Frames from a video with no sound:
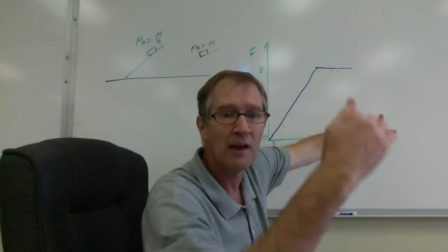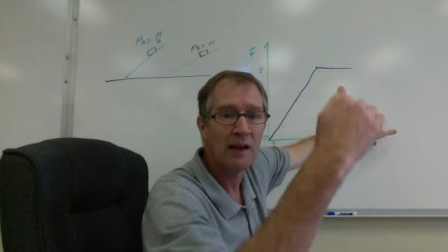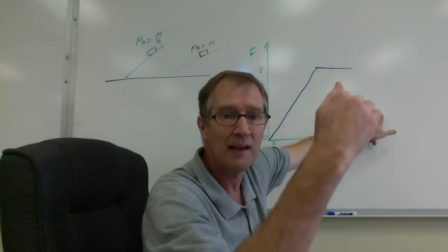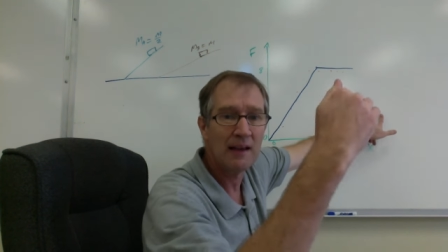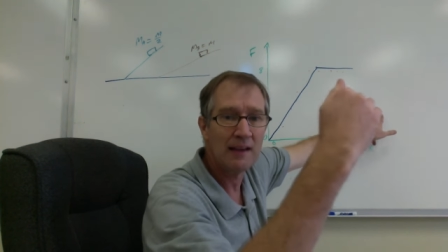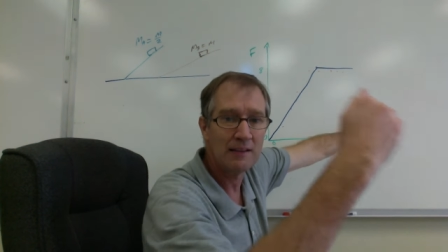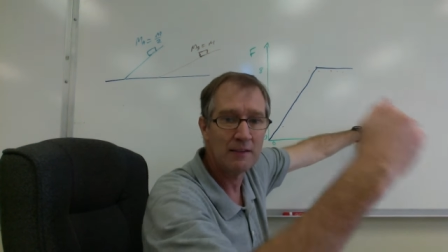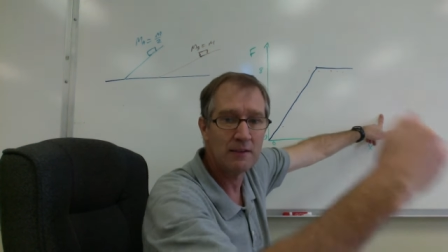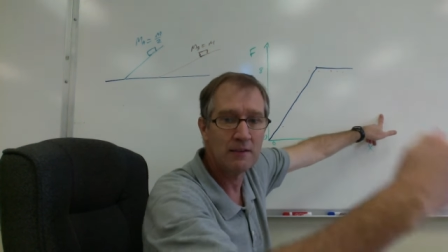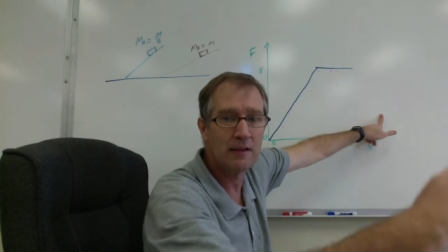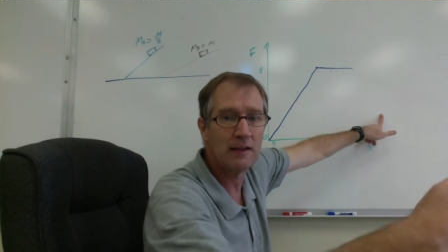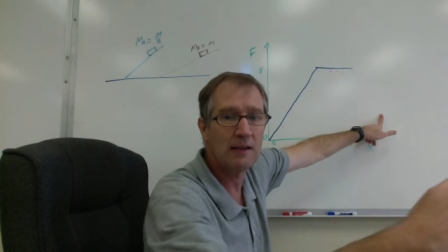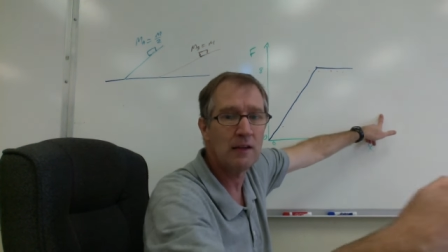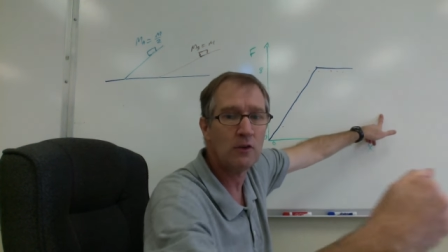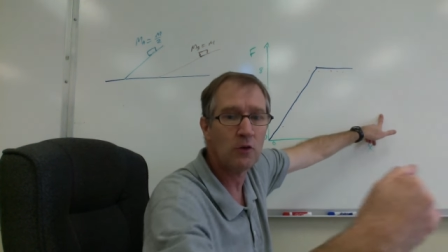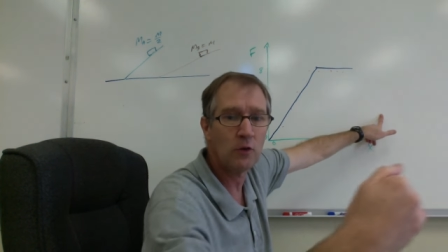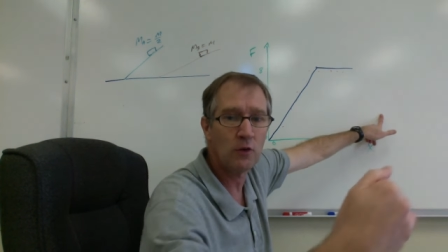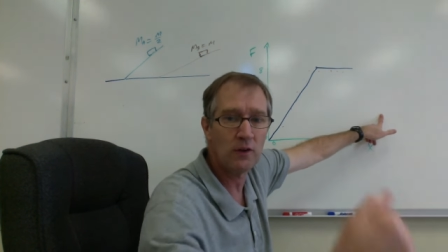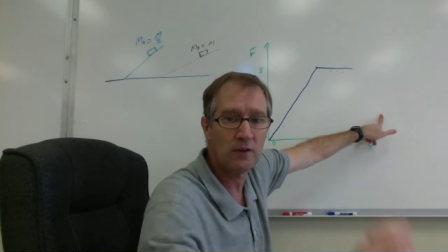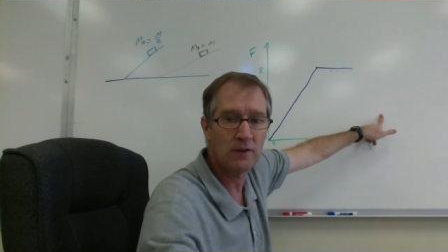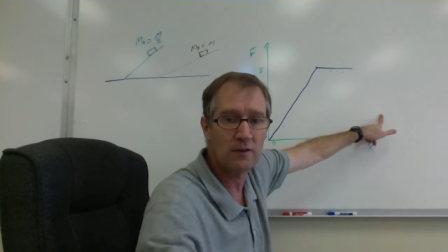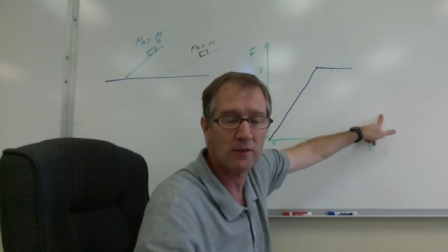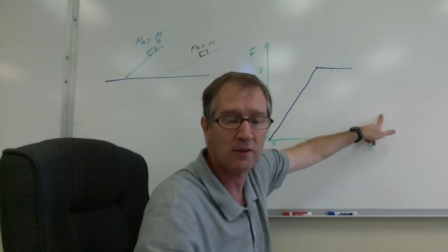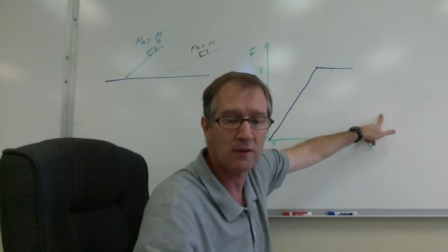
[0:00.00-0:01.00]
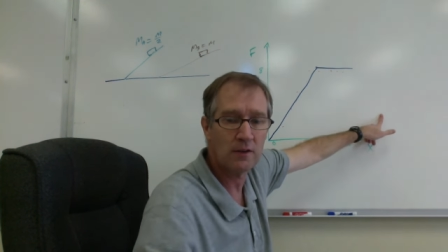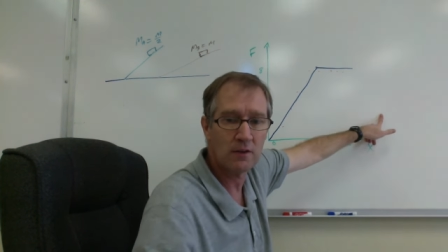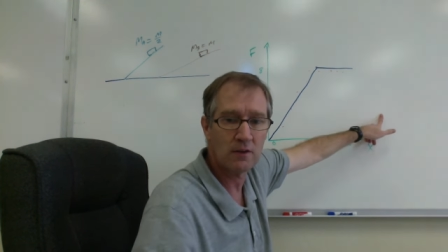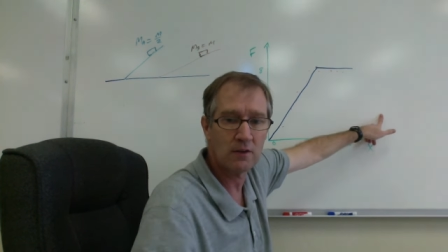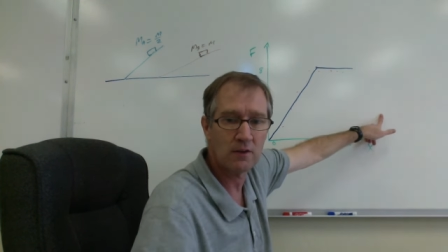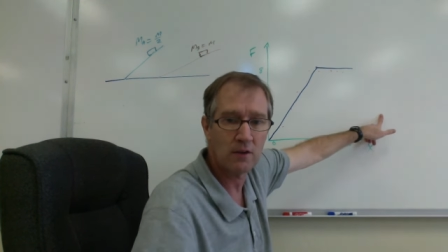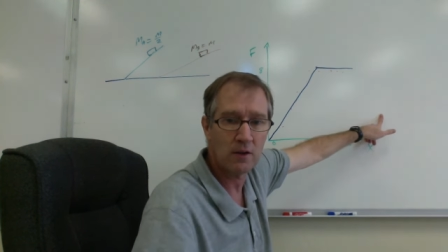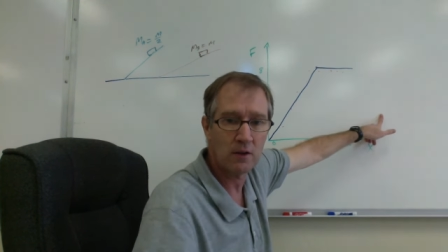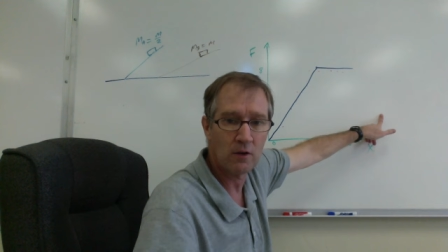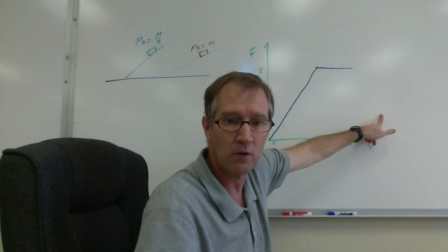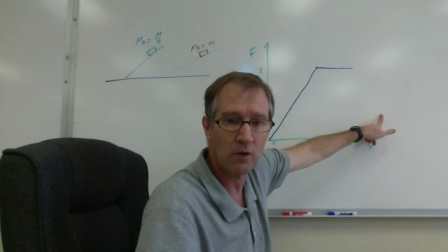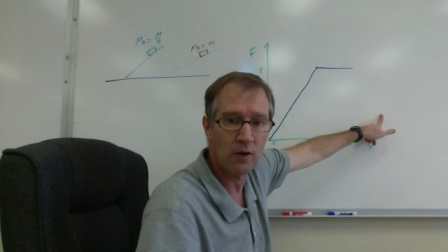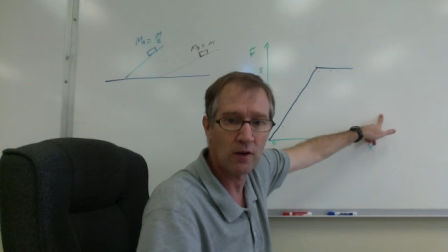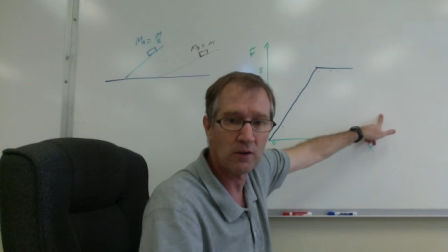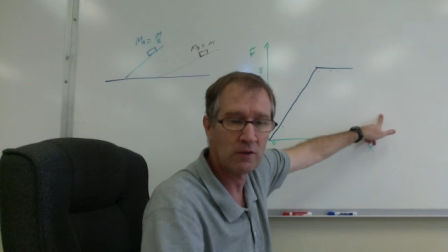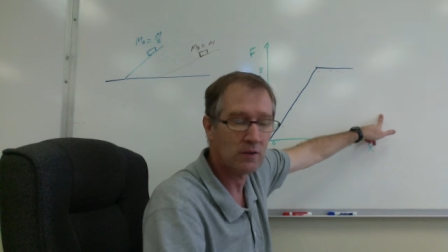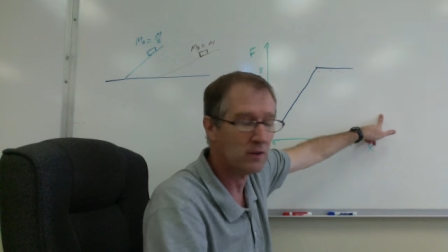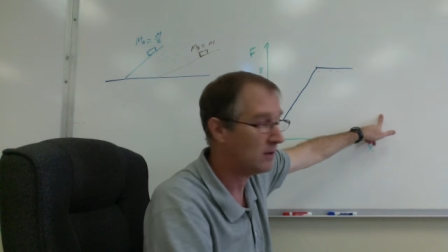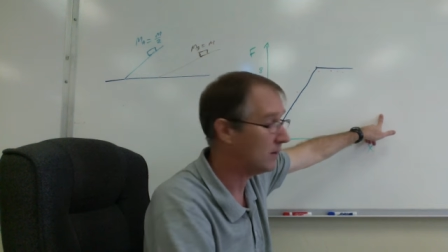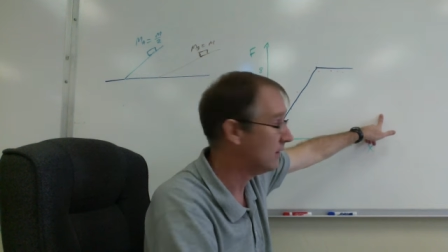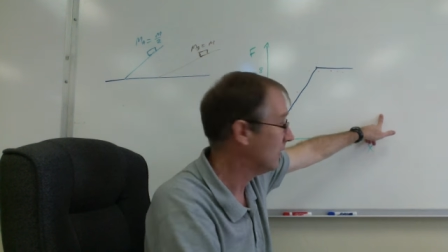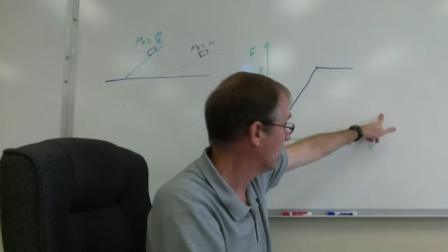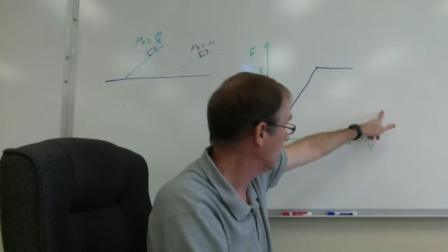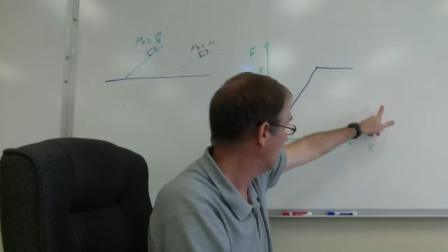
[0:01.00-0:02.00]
a decreasing acceleration.